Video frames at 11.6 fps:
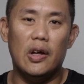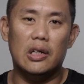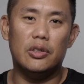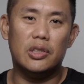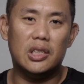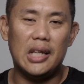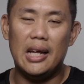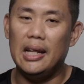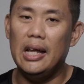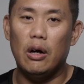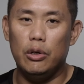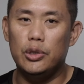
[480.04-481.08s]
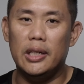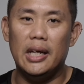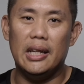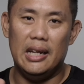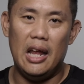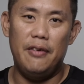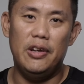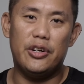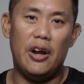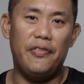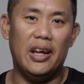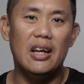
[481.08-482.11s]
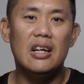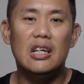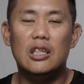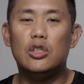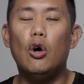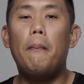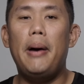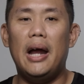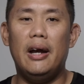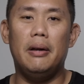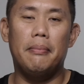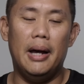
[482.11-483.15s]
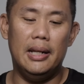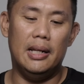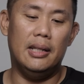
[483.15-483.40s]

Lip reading: you're cycling or using it in heavy traffic. So bear in mind